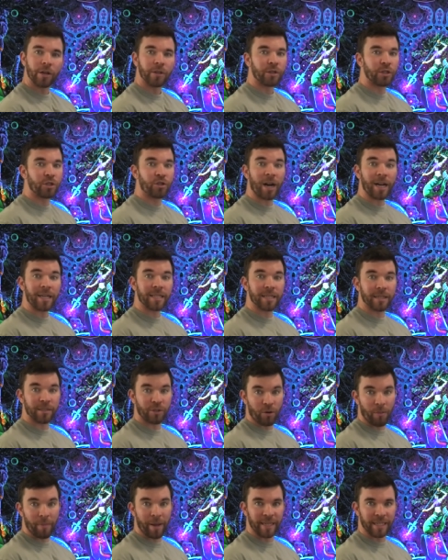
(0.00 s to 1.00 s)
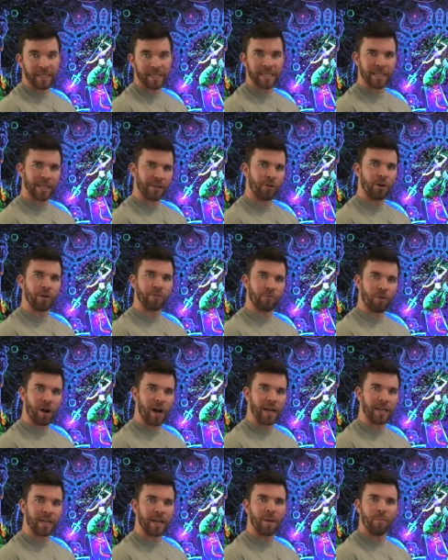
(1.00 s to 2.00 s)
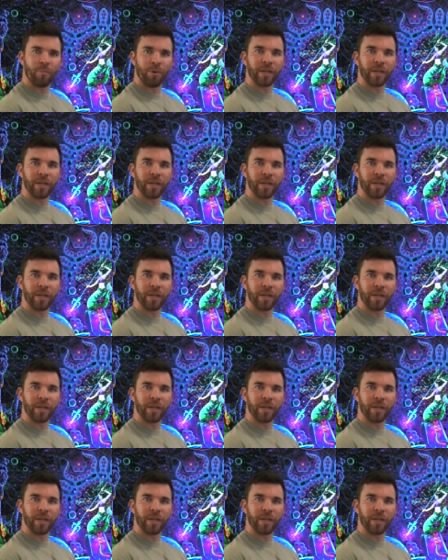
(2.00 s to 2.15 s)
The tracks are tremendous in their own right and